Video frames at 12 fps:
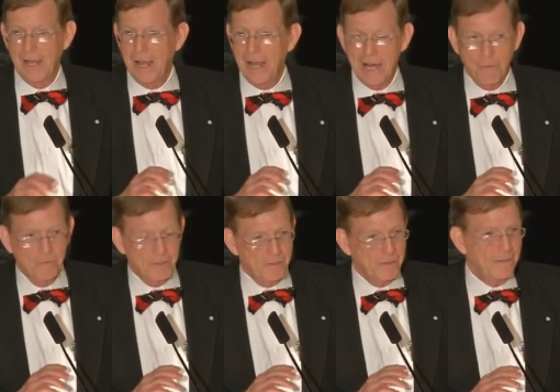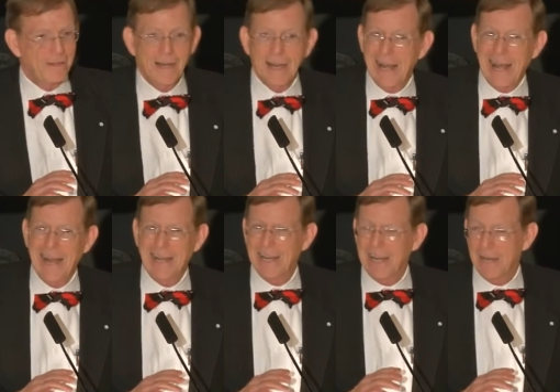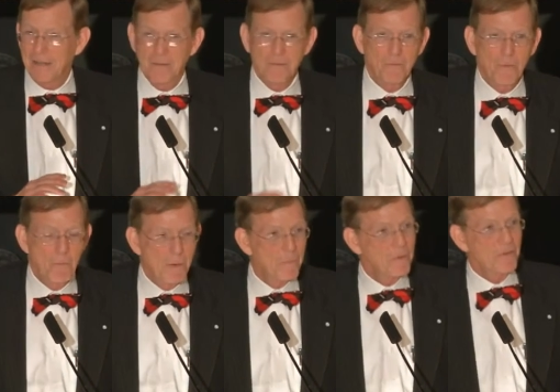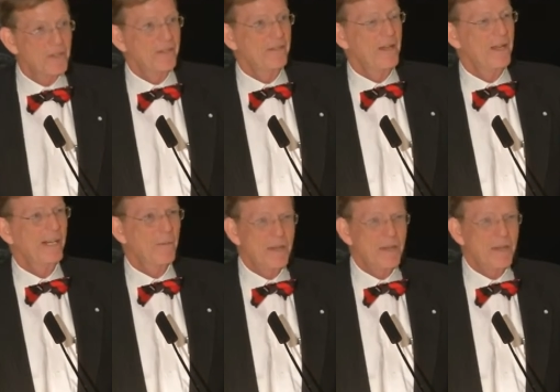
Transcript: And I will, I can't remember the exactly,